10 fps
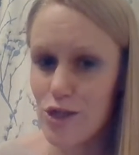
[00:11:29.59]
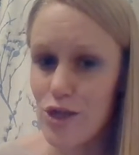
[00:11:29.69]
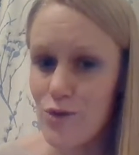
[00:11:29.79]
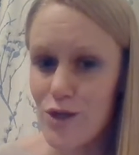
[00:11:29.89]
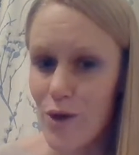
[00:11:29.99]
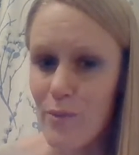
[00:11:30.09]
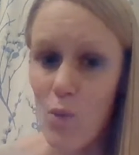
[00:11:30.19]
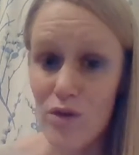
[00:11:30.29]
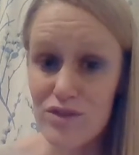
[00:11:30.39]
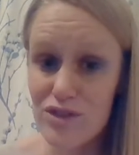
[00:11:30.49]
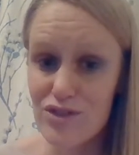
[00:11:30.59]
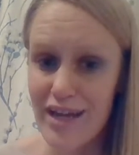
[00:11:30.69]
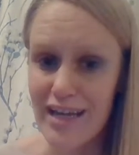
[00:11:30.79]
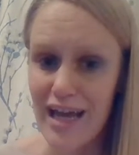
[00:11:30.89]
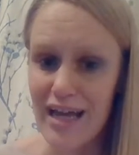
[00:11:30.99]
Or let's take
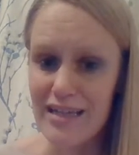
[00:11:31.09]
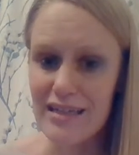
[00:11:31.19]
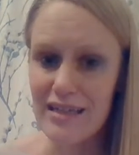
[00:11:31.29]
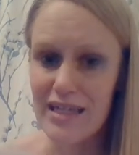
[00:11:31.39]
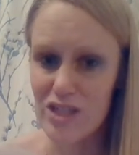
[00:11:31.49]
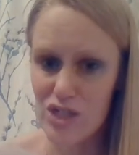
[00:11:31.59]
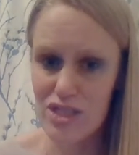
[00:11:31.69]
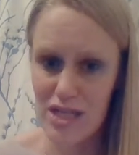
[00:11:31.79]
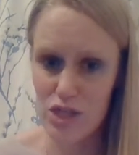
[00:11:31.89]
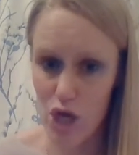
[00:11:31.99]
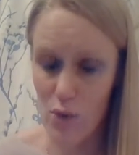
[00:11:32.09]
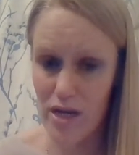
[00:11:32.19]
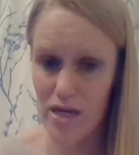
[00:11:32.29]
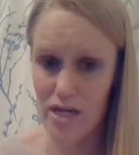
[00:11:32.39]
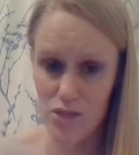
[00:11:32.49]
running. Let's say I want
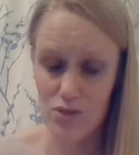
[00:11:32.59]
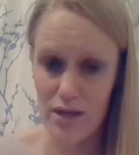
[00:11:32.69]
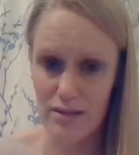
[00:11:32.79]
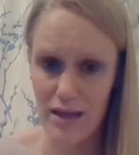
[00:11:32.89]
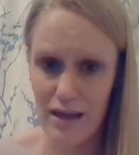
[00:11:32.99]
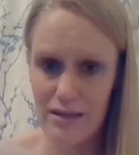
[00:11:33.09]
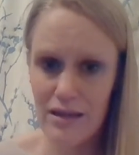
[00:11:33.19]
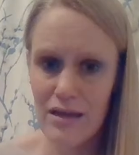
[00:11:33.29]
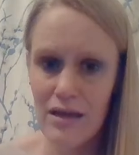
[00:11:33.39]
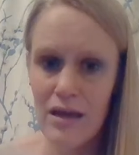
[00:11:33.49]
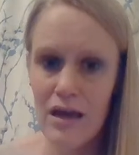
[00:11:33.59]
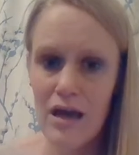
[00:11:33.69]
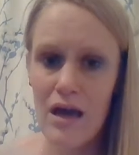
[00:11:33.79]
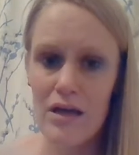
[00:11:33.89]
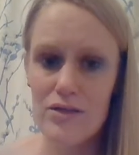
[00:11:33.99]
to do something. I want to challenge
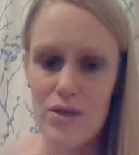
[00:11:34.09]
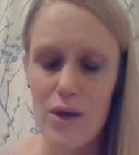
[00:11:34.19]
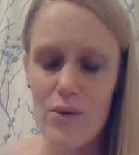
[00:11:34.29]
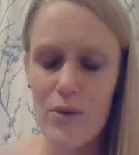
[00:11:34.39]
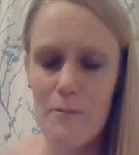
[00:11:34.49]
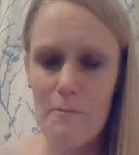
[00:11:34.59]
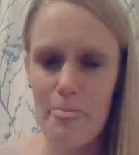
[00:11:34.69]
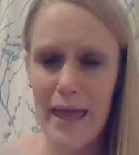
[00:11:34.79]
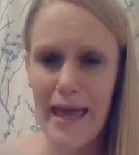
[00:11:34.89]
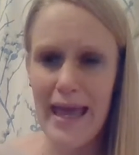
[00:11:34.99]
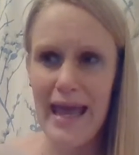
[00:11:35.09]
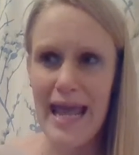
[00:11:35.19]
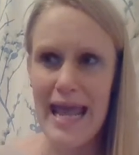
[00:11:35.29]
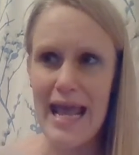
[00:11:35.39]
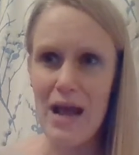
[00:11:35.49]
myself and I'm going to run. I
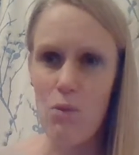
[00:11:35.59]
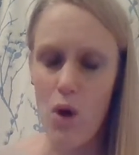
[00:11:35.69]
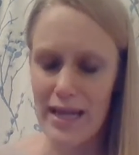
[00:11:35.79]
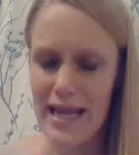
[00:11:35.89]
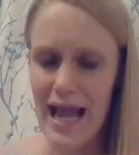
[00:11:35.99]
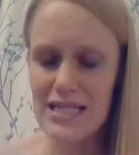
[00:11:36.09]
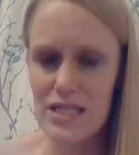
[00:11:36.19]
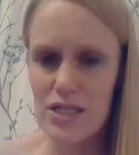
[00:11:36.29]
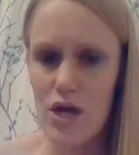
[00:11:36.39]
want to run a marathon.